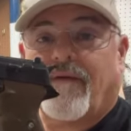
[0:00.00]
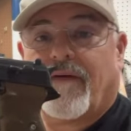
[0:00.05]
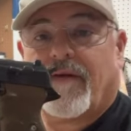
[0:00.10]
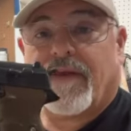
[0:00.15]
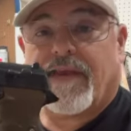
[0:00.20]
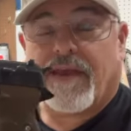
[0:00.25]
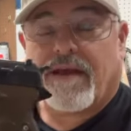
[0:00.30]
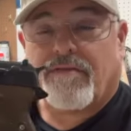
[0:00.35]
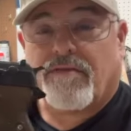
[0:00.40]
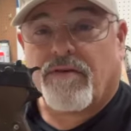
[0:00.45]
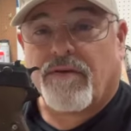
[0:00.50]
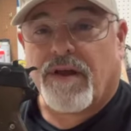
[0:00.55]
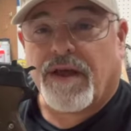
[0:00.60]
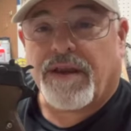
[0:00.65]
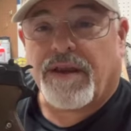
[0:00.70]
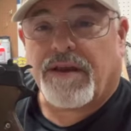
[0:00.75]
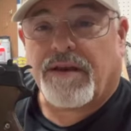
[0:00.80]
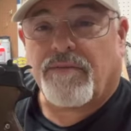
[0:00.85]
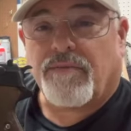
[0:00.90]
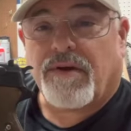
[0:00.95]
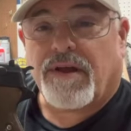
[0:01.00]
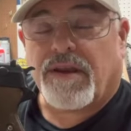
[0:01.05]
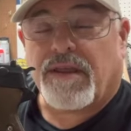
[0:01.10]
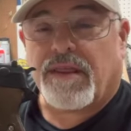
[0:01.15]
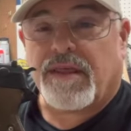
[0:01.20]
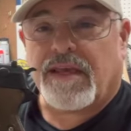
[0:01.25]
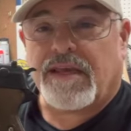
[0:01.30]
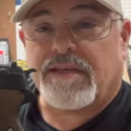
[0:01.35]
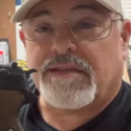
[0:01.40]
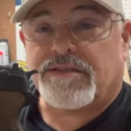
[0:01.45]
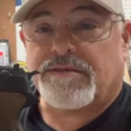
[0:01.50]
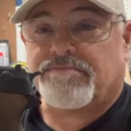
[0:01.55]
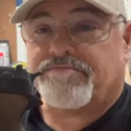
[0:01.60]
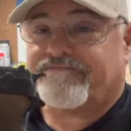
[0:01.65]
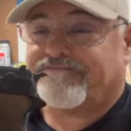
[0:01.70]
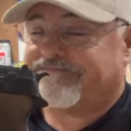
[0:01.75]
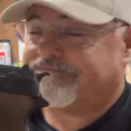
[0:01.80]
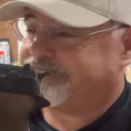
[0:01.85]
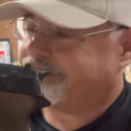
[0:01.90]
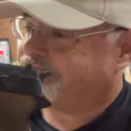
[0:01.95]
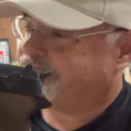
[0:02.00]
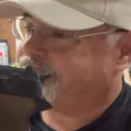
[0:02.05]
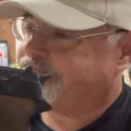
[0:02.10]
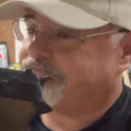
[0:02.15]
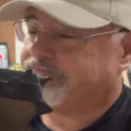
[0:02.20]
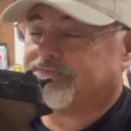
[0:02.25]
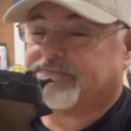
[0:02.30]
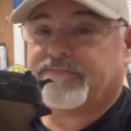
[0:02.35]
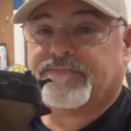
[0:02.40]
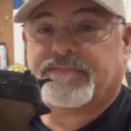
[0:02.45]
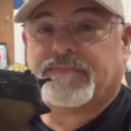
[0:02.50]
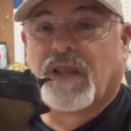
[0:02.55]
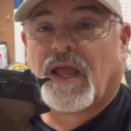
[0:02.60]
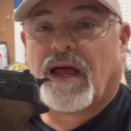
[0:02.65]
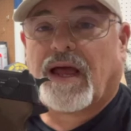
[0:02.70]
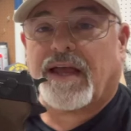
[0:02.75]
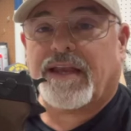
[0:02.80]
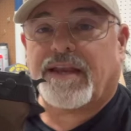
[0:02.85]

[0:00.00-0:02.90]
If you ever run into one of these, I